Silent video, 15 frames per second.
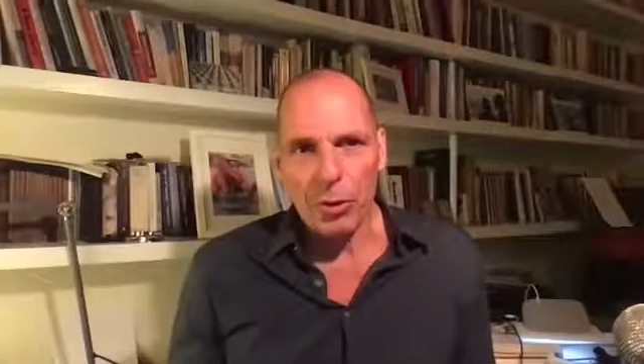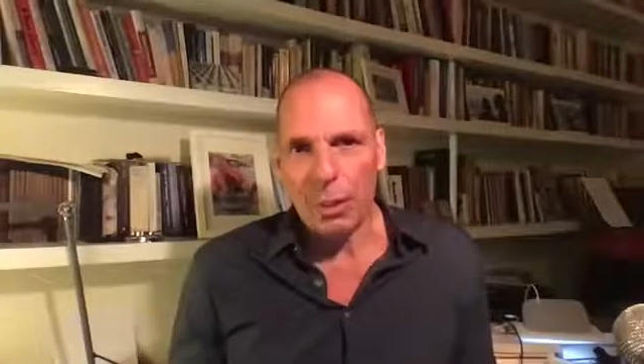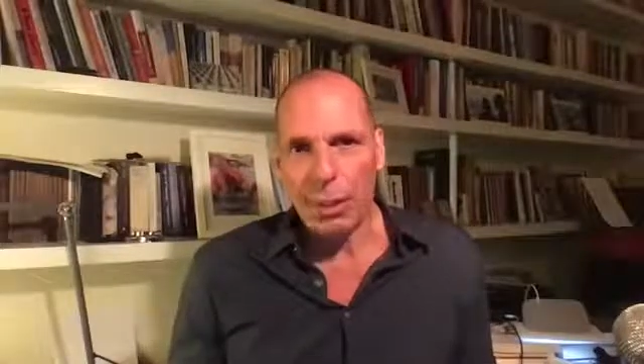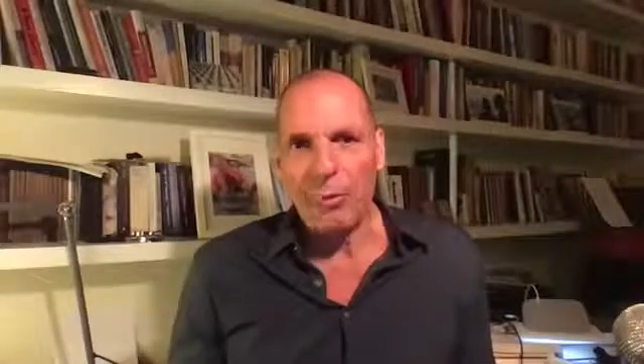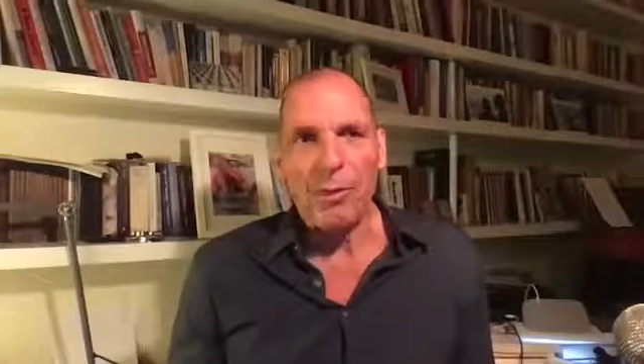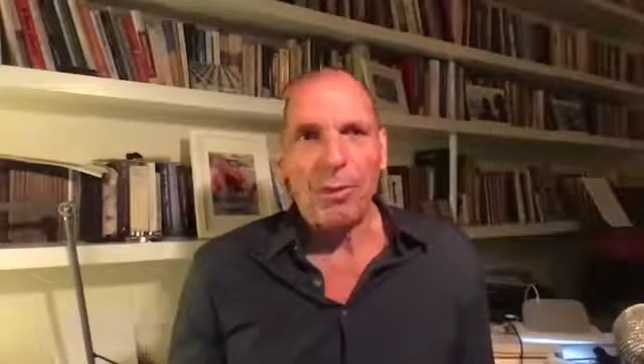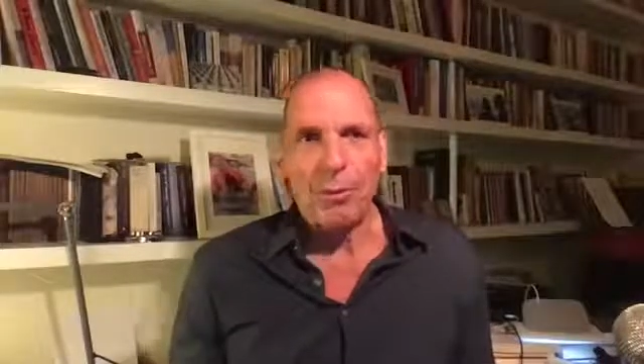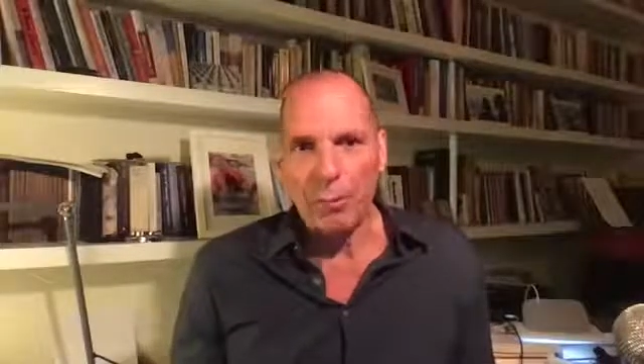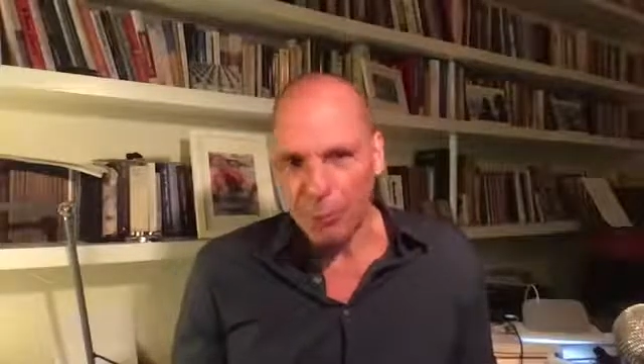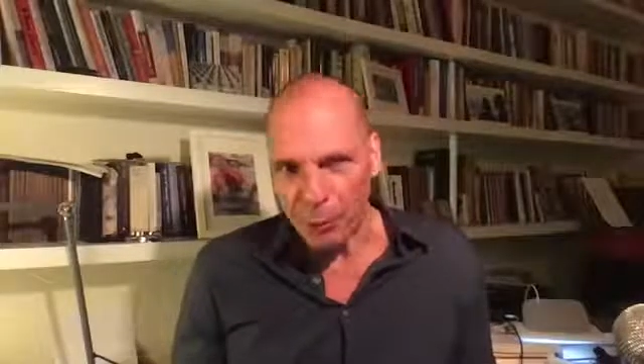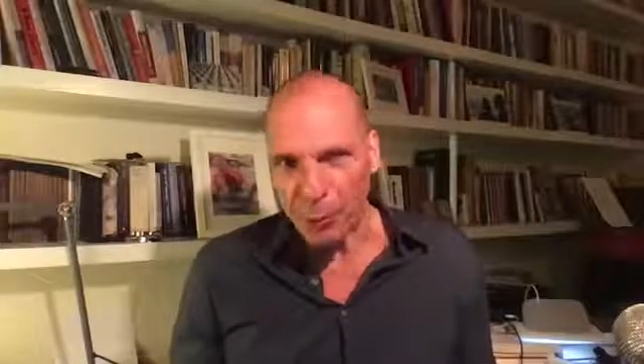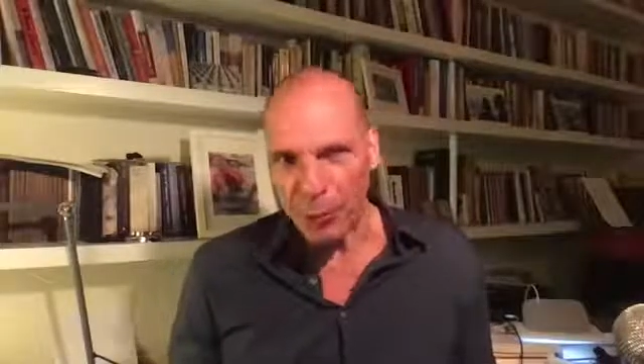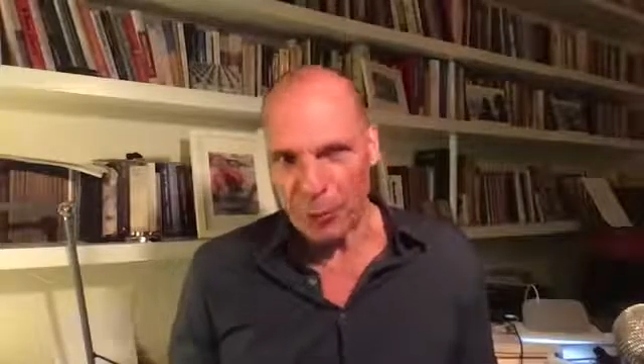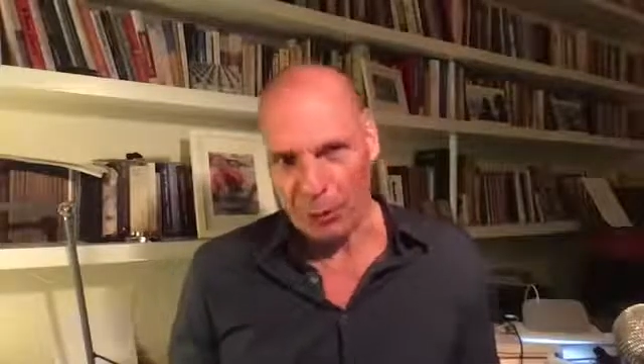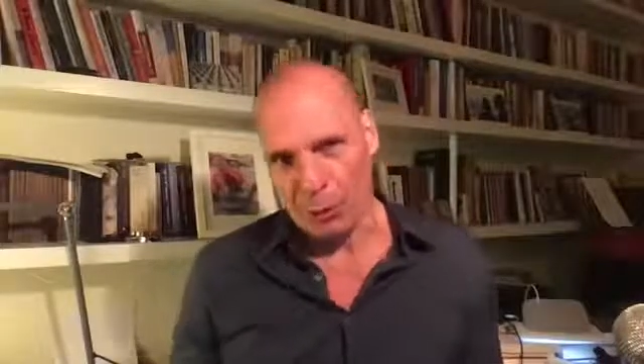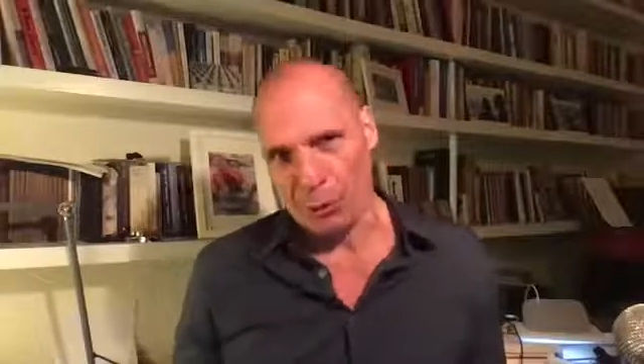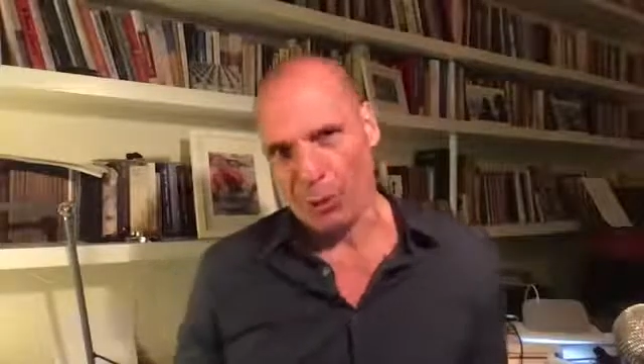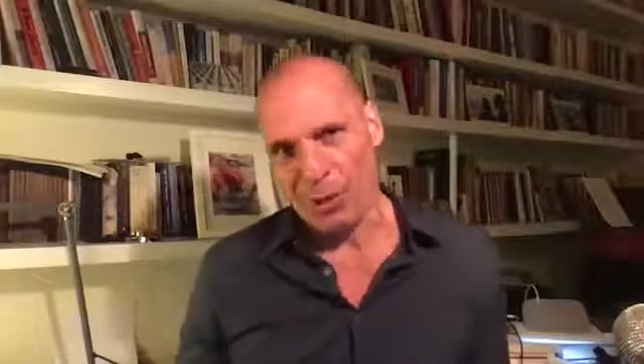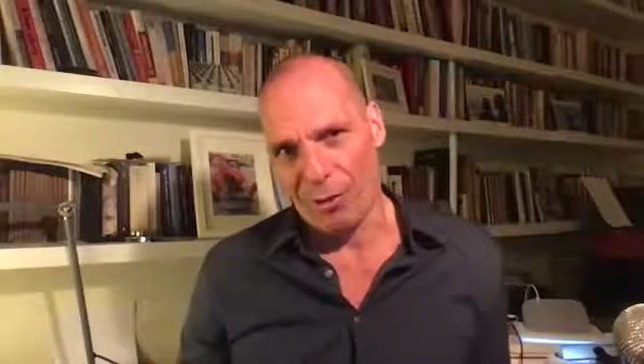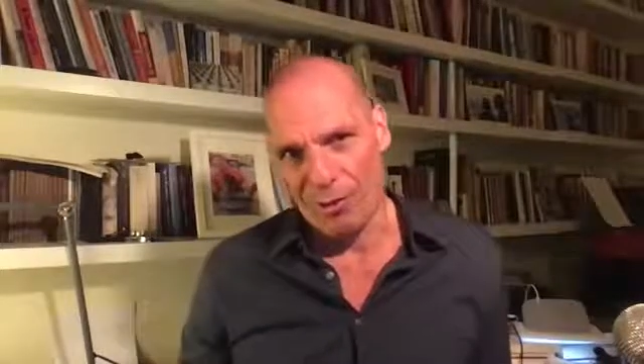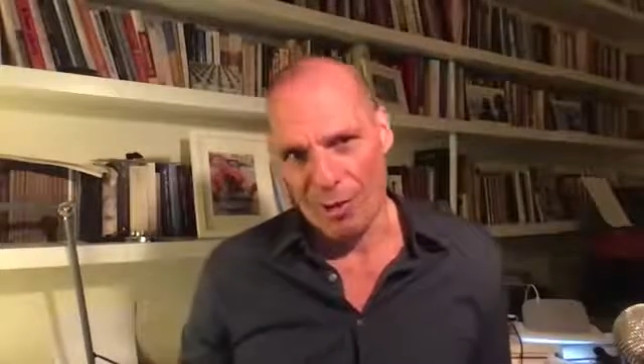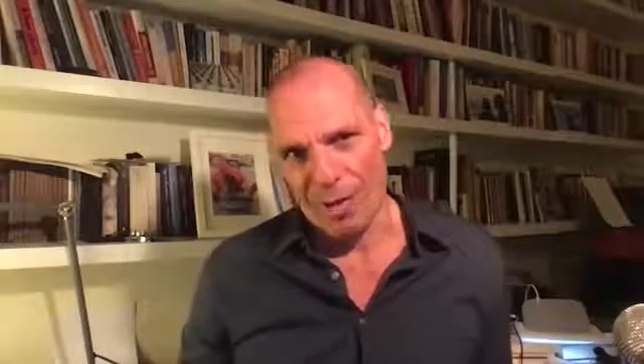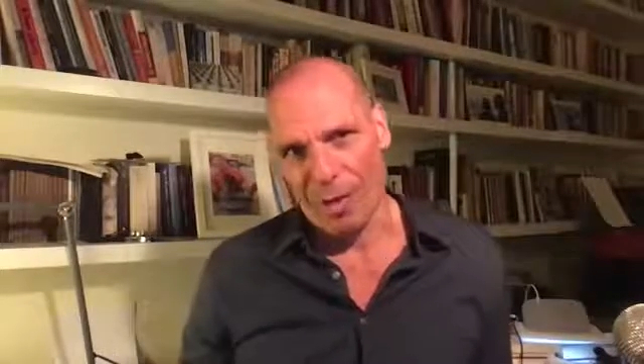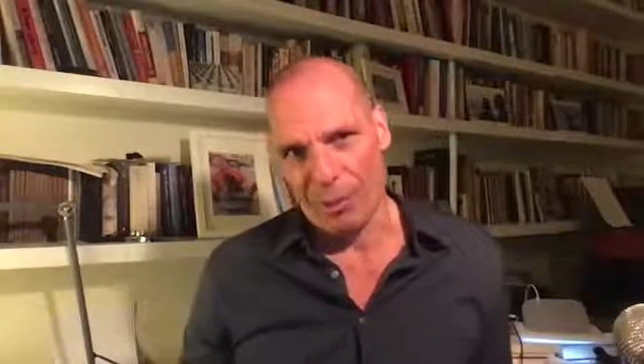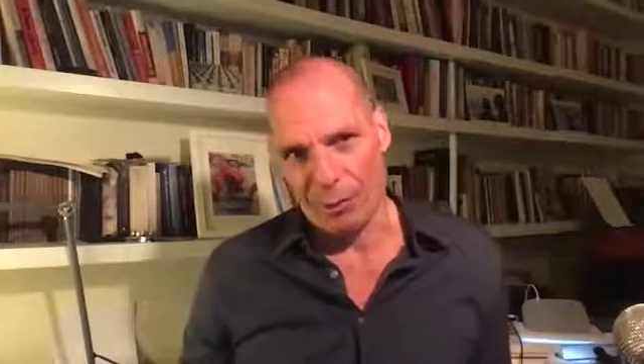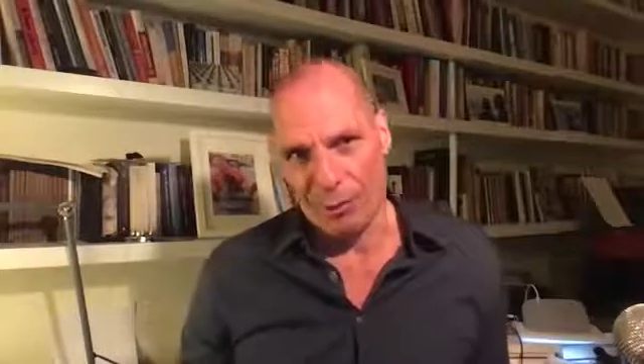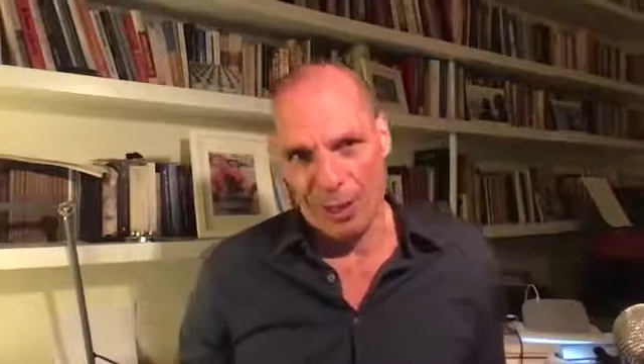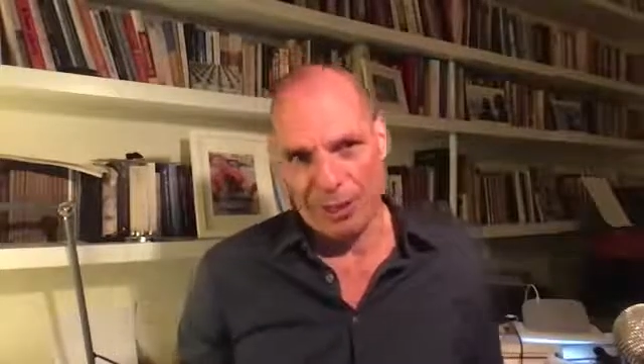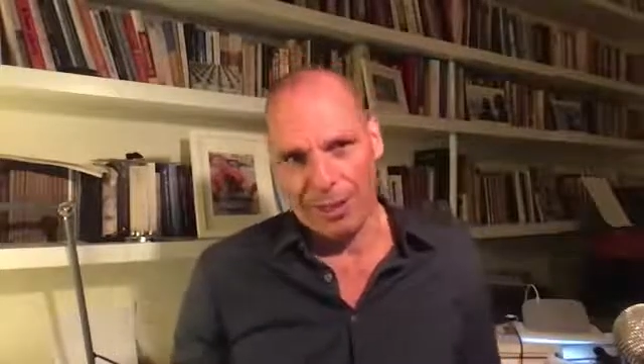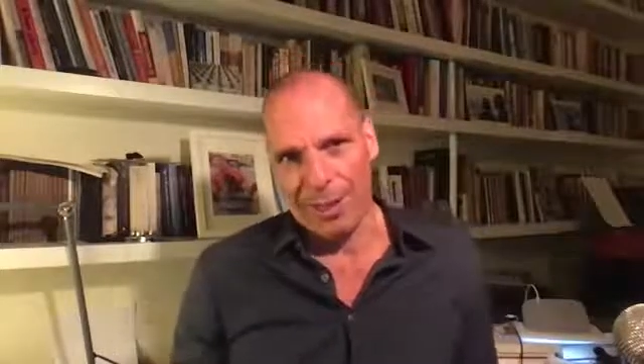even before the coronavirus hit.